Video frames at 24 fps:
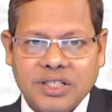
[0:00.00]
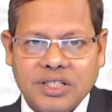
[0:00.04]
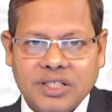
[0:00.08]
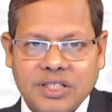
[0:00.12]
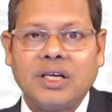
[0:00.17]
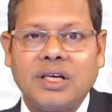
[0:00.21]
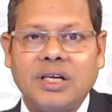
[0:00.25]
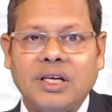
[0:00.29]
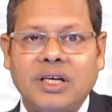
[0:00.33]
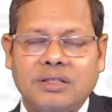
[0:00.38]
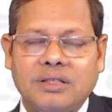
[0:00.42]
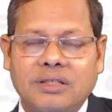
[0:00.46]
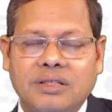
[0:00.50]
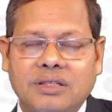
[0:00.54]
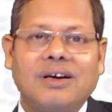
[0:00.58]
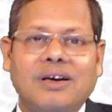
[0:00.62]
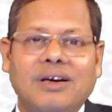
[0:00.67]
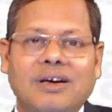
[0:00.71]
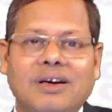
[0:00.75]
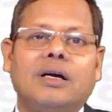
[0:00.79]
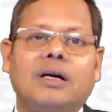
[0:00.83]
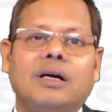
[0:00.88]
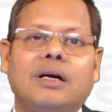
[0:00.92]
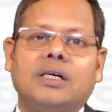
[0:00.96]
does,
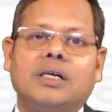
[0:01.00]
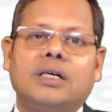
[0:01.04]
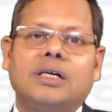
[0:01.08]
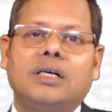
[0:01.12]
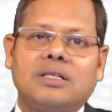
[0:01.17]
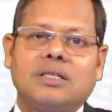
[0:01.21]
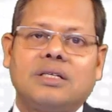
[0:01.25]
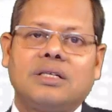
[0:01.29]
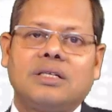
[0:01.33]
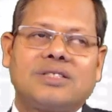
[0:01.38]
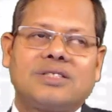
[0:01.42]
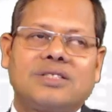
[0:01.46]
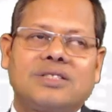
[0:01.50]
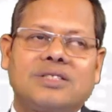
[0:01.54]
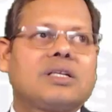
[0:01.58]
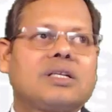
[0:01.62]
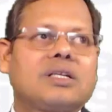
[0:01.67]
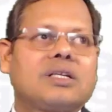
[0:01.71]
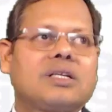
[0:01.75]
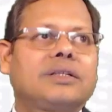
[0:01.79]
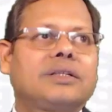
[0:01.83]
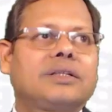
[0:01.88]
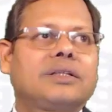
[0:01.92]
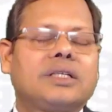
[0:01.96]
just like
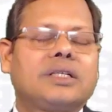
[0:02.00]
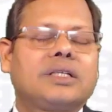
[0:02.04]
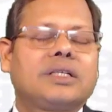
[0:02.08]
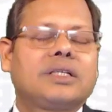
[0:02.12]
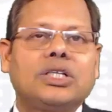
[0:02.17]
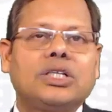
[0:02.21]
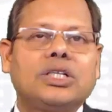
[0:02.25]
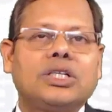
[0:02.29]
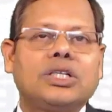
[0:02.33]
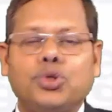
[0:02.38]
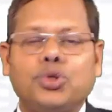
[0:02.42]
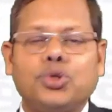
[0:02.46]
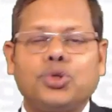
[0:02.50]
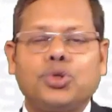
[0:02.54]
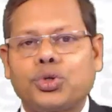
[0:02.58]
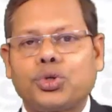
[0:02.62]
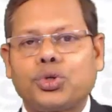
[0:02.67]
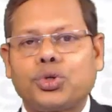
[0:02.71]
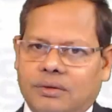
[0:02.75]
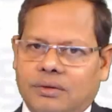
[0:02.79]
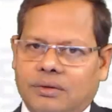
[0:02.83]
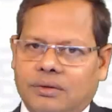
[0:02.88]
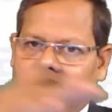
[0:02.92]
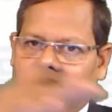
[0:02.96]
that
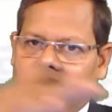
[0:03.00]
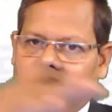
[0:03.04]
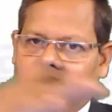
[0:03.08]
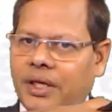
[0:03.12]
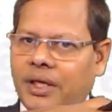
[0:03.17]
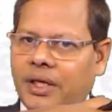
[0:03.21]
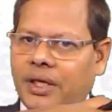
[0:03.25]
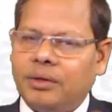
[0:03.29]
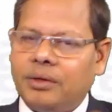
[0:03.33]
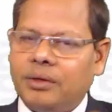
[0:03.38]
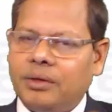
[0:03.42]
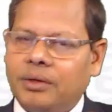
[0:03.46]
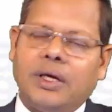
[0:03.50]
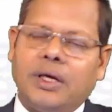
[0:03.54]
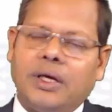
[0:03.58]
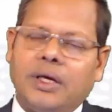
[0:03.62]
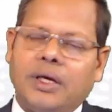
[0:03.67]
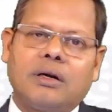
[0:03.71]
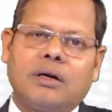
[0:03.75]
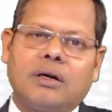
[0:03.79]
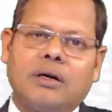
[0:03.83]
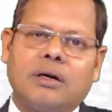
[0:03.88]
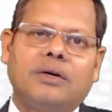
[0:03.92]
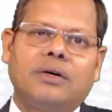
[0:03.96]
jute, they cut
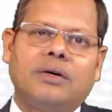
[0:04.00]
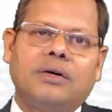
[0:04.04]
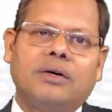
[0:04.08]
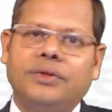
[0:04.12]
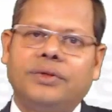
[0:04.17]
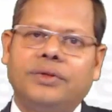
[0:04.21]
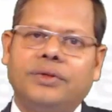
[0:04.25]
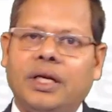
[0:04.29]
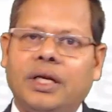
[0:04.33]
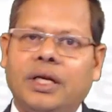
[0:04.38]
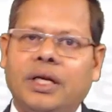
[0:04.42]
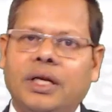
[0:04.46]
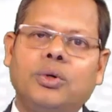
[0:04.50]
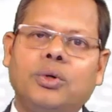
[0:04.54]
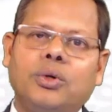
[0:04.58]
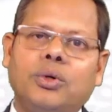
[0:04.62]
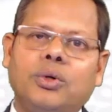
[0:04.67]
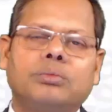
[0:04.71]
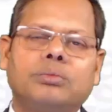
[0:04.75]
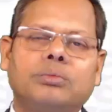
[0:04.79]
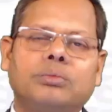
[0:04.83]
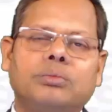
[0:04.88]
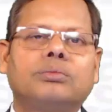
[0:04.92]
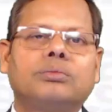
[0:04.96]
off, they remove,
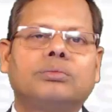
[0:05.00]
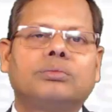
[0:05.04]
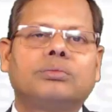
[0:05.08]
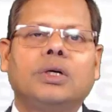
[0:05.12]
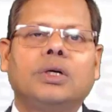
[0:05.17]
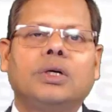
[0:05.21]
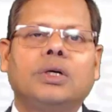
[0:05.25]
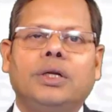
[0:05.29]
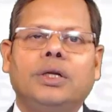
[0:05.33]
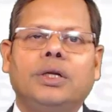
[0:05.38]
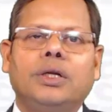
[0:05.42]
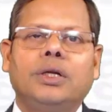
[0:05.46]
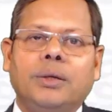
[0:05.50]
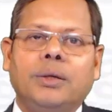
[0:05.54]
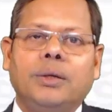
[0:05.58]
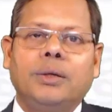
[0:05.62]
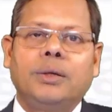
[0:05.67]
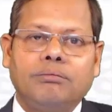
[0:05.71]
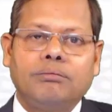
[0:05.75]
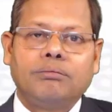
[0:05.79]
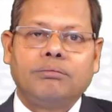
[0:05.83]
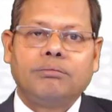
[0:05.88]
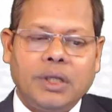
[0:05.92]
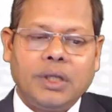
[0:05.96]

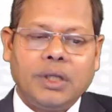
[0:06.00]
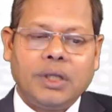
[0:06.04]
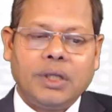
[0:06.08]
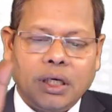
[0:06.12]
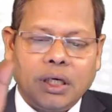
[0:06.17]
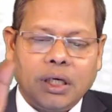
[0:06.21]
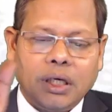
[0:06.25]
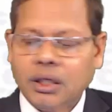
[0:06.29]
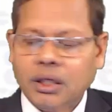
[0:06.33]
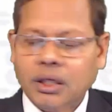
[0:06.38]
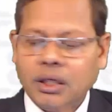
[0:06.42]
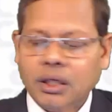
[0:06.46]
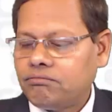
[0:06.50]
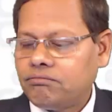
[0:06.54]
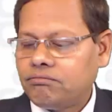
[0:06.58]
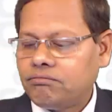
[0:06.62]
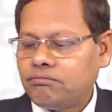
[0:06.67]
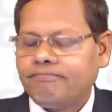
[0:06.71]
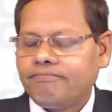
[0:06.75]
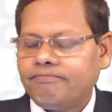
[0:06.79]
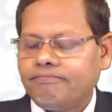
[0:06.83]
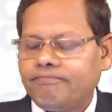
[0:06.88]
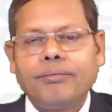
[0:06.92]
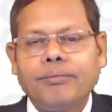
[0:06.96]
they
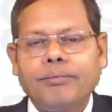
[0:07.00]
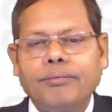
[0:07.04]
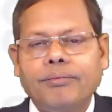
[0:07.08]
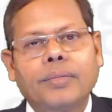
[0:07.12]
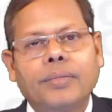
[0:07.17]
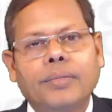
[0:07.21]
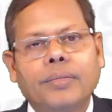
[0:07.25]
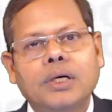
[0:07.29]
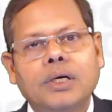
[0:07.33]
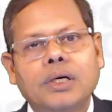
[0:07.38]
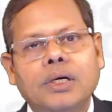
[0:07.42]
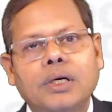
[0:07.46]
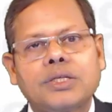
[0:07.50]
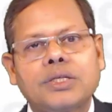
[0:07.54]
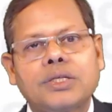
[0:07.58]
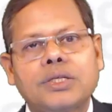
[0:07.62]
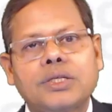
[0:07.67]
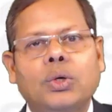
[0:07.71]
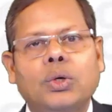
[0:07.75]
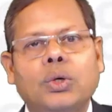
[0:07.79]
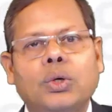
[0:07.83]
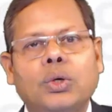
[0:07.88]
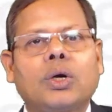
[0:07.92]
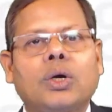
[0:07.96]

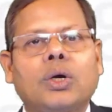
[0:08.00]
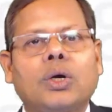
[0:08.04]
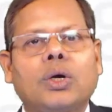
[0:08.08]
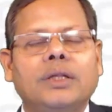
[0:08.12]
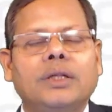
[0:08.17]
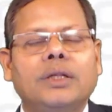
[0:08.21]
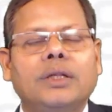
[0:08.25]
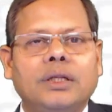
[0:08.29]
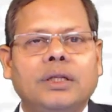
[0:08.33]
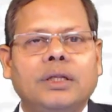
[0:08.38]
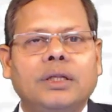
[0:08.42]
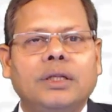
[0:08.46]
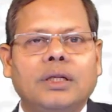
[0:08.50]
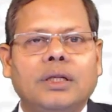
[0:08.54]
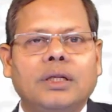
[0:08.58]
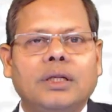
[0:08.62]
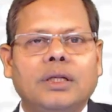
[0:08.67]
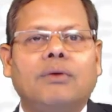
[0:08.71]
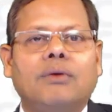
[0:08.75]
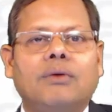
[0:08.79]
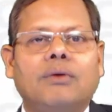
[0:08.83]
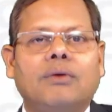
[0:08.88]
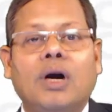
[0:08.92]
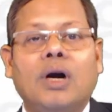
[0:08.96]
soak in
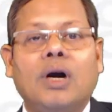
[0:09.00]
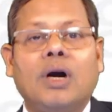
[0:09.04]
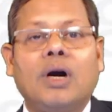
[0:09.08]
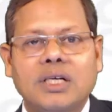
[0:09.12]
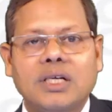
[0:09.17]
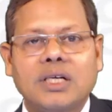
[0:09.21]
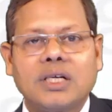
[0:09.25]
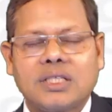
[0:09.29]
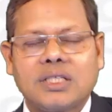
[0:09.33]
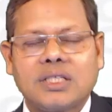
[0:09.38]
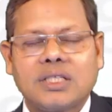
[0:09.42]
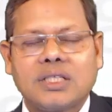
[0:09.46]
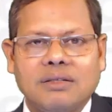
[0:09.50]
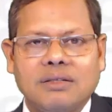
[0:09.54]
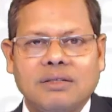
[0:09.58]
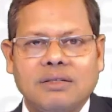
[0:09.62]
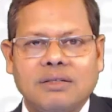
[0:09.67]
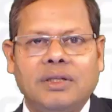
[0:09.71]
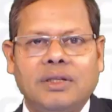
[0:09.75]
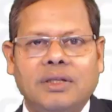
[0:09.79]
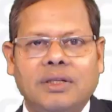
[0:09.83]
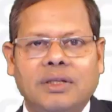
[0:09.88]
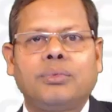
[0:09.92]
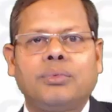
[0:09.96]
waters, they
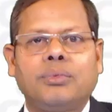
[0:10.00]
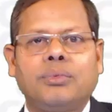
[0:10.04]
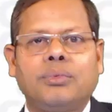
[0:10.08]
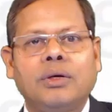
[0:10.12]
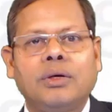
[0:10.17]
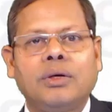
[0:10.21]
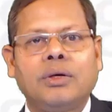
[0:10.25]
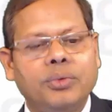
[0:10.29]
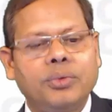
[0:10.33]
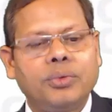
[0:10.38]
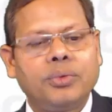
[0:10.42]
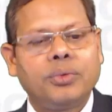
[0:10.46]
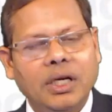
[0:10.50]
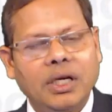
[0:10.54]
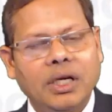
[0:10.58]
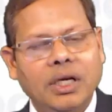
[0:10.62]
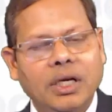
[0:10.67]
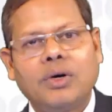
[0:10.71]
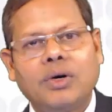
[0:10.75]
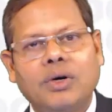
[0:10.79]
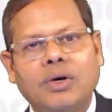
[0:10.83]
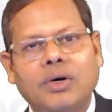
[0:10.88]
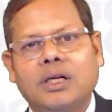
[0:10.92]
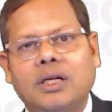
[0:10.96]
will put in a
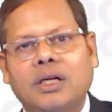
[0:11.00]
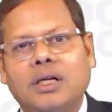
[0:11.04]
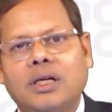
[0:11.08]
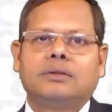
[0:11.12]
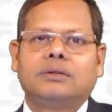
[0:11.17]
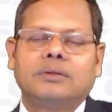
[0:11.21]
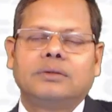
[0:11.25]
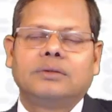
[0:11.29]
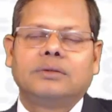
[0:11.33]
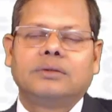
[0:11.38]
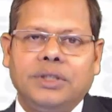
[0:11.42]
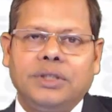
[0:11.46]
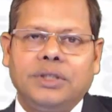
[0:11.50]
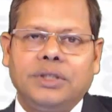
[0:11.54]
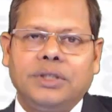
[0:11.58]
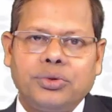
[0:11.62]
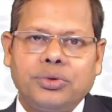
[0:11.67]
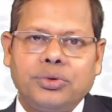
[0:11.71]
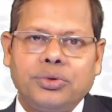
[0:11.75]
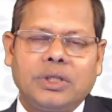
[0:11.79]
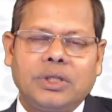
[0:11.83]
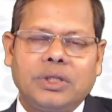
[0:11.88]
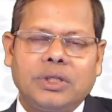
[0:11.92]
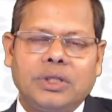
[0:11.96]
water, the
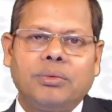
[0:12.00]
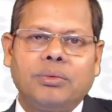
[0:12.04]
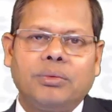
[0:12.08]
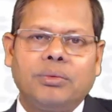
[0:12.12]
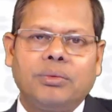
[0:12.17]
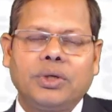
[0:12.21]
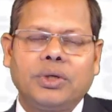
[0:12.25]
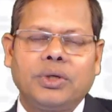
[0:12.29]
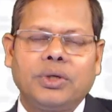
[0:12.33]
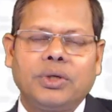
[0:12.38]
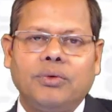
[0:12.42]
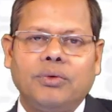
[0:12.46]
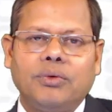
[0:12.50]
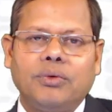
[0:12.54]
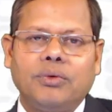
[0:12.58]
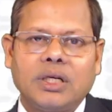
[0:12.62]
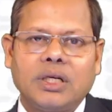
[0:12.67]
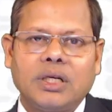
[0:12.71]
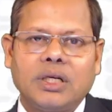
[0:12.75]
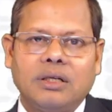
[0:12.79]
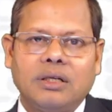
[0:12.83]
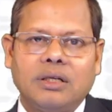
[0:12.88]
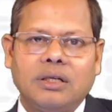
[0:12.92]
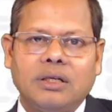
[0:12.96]
jute they will put in
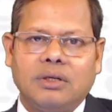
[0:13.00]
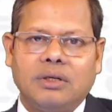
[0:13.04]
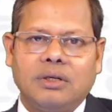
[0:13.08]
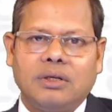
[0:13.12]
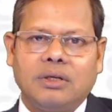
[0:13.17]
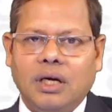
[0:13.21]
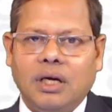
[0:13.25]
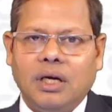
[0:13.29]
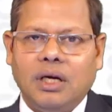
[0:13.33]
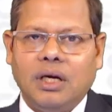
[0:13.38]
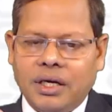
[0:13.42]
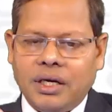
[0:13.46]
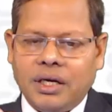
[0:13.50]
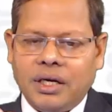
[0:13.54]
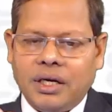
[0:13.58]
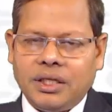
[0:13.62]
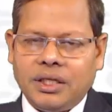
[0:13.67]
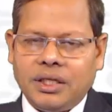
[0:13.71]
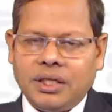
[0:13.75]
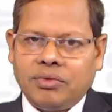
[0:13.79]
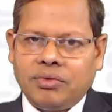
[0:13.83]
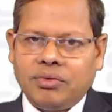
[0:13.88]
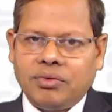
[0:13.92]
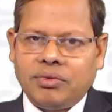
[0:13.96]
water and it
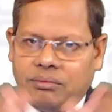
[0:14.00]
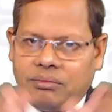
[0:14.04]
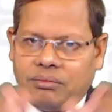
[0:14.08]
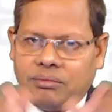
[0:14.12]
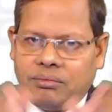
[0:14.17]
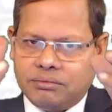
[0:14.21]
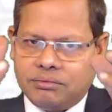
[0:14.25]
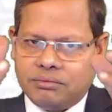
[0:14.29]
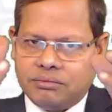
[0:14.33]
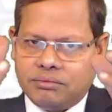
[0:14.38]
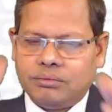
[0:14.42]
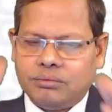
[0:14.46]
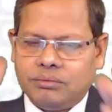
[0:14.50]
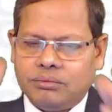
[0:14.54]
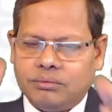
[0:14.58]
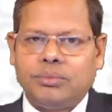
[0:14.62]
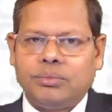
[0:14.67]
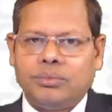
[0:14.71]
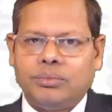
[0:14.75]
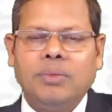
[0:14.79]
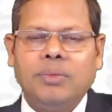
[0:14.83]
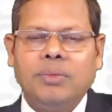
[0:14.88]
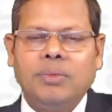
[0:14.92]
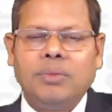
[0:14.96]
will
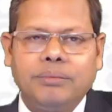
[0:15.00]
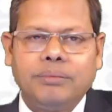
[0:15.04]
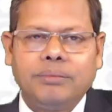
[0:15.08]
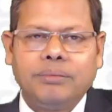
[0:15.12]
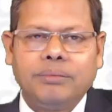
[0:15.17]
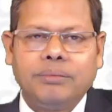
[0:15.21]
bubble up,